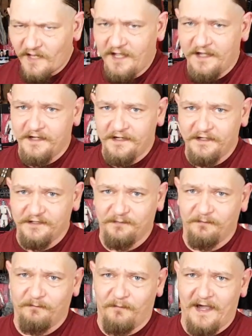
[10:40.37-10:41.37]
is
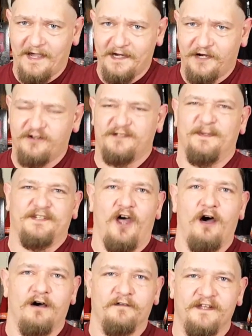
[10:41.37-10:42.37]
my Christmas
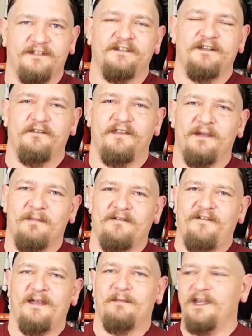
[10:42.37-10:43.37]
haul. This is everything my
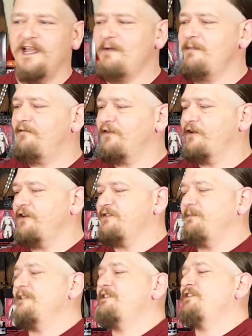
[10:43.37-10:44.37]
family got me for
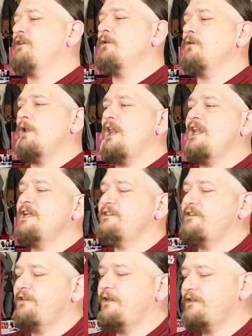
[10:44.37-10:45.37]
Christmas, so
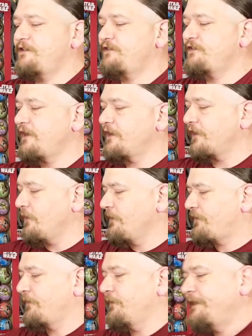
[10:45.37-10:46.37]
let's start
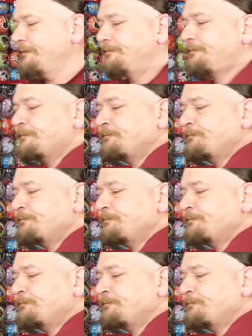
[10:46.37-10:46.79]
going through it.